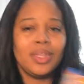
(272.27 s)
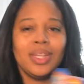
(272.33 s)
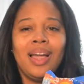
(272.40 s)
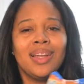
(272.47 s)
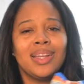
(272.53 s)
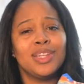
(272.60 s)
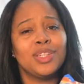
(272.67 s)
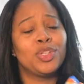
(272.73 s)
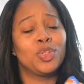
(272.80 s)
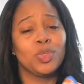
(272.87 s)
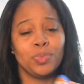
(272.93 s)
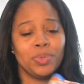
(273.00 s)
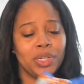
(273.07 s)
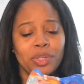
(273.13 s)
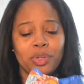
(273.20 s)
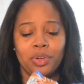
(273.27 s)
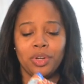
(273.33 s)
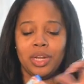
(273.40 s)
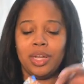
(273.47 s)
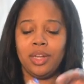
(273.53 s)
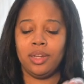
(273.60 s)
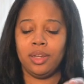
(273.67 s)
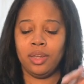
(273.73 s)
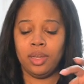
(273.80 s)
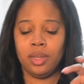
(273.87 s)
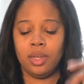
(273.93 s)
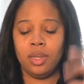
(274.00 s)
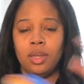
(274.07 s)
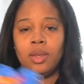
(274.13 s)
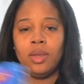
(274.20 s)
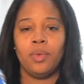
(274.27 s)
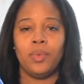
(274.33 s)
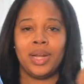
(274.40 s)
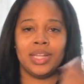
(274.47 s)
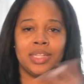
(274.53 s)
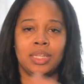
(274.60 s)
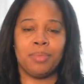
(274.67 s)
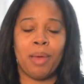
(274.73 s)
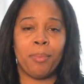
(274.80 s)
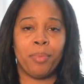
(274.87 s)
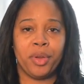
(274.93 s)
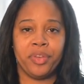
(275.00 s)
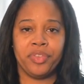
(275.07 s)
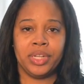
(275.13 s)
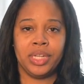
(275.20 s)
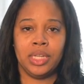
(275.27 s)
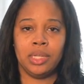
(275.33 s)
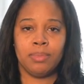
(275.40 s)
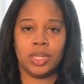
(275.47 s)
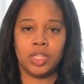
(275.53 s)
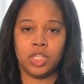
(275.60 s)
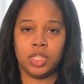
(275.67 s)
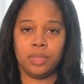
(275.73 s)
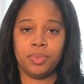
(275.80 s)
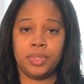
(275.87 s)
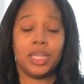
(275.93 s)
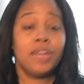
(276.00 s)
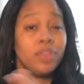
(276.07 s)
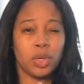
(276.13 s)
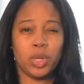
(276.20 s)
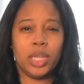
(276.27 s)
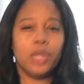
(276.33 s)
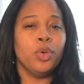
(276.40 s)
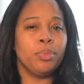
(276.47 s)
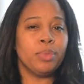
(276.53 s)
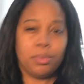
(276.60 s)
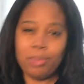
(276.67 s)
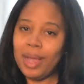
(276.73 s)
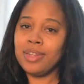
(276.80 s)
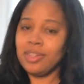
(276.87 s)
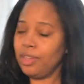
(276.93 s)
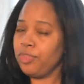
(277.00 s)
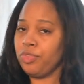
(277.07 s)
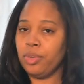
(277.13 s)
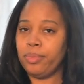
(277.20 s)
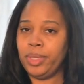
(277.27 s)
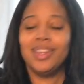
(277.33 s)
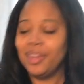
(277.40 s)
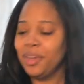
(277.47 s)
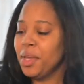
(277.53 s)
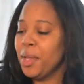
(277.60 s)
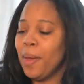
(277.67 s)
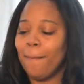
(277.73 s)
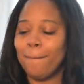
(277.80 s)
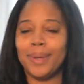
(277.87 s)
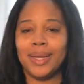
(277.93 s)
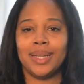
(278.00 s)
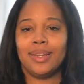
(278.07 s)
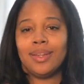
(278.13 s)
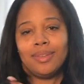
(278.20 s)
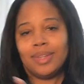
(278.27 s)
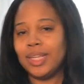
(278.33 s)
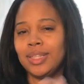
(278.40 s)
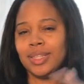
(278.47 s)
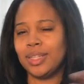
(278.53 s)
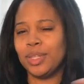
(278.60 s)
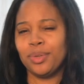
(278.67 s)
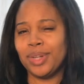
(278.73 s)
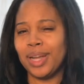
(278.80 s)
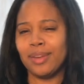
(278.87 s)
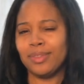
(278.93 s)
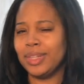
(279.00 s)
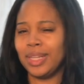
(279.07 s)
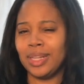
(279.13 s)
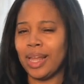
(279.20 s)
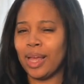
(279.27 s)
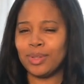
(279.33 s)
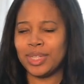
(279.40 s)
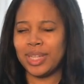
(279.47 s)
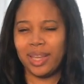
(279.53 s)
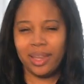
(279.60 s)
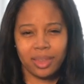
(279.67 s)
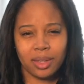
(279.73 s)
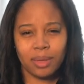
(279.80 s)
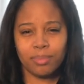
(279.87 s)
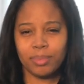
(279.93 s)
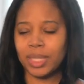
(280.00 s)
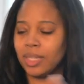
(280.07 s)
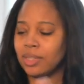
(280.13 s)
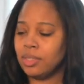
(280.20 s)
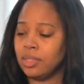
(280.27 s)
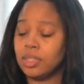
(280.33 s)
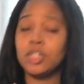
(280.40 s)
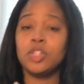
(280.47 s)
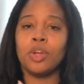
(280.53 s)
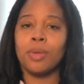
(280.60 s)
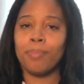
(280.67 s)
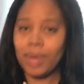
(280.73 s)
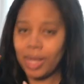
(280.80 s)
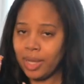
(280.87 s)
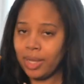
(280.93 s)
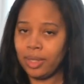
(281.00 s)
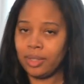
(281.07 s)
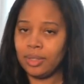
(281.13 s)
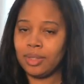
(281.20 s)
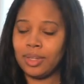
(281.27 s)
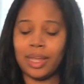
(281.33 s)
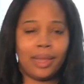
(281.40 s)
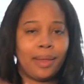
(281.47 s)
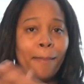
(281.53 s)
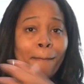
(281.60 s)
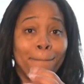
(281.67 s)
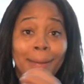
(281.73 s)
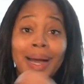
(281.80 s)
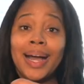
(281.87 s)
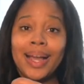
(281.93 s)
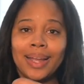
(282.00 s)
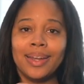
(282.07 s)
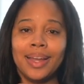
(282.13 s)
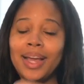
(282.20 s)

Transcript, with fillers: I get super annoyed when I see my boyfriend eating my chips, even though he normally buys them for me. But he's still not really allowed to eat them because these are mine, like mine.